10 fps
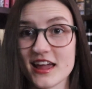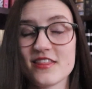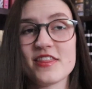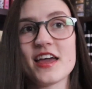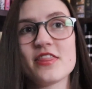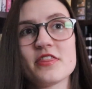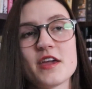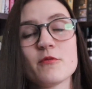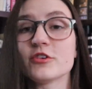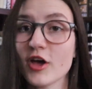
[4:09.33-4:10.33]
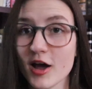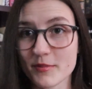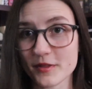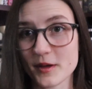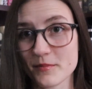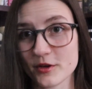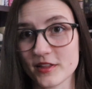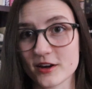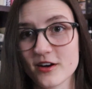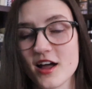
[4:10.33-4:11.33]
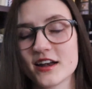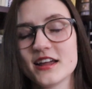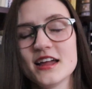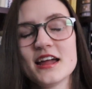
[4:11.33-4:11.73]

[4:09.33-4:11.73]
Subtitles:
and then they would talk about that book later on.